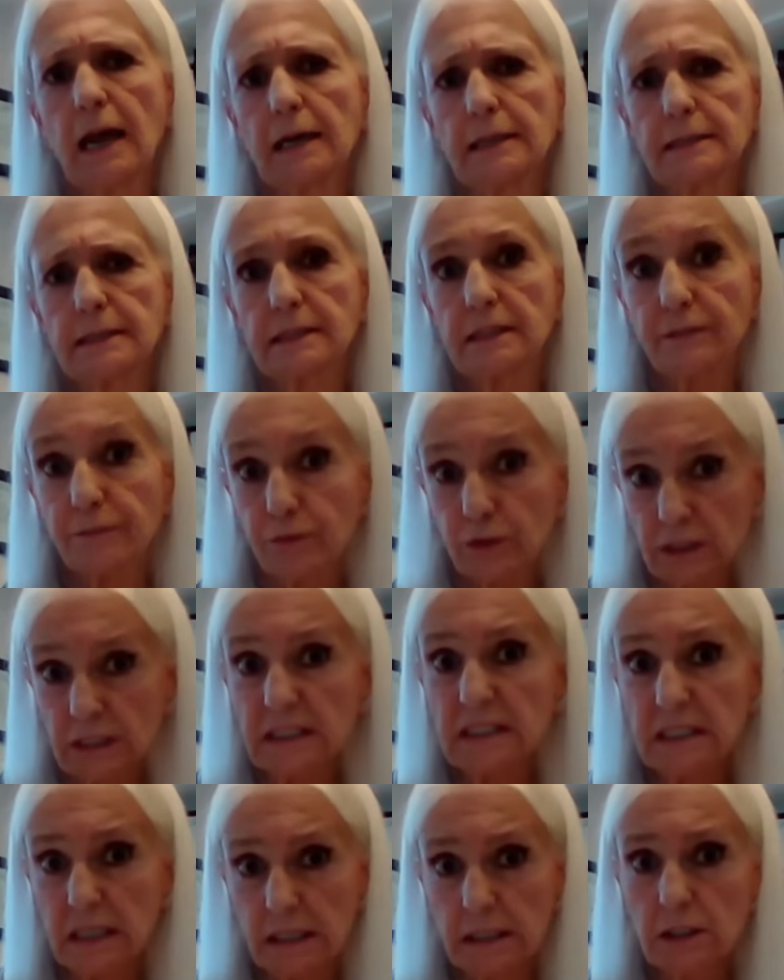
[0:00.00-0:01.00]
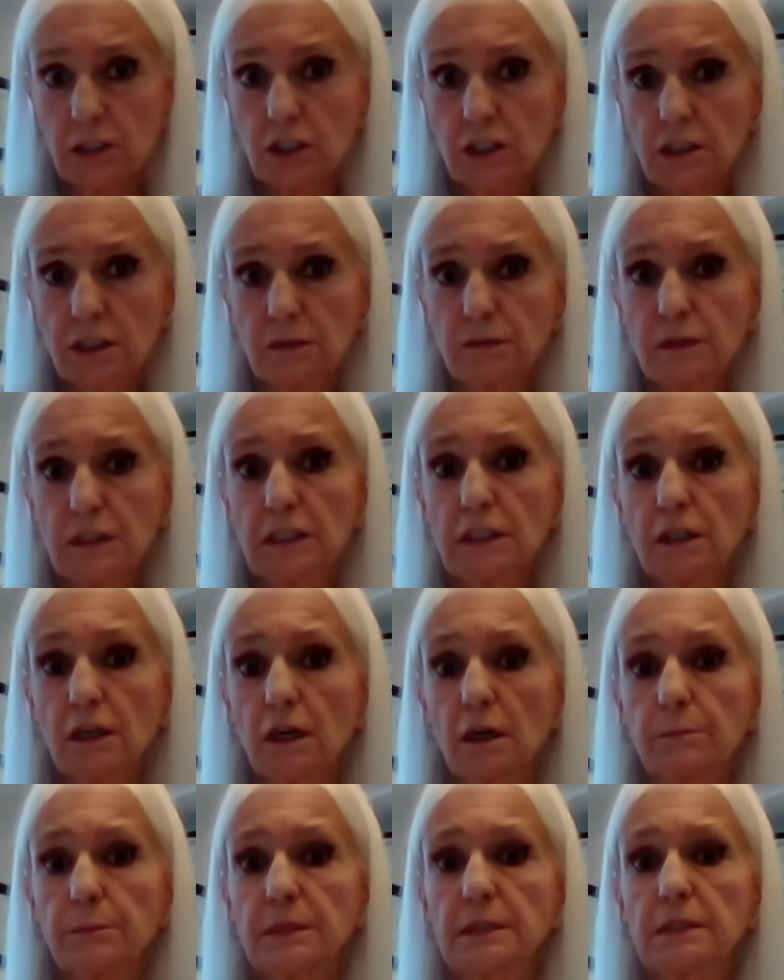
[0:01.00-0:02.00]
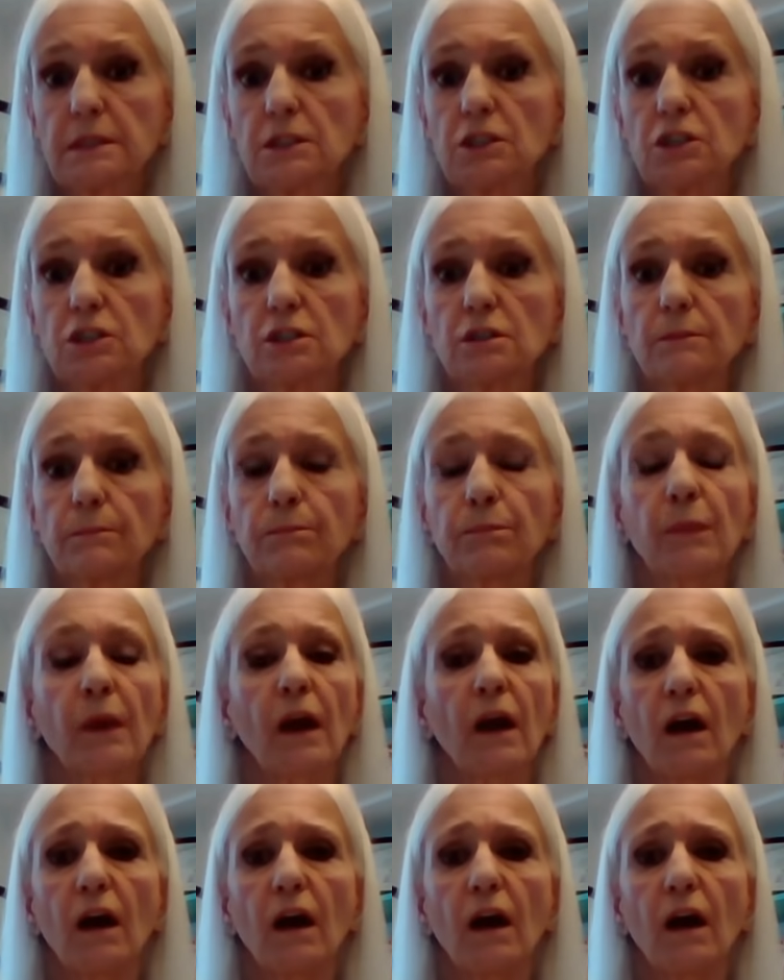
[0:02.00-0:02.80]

as different stages of decomposition,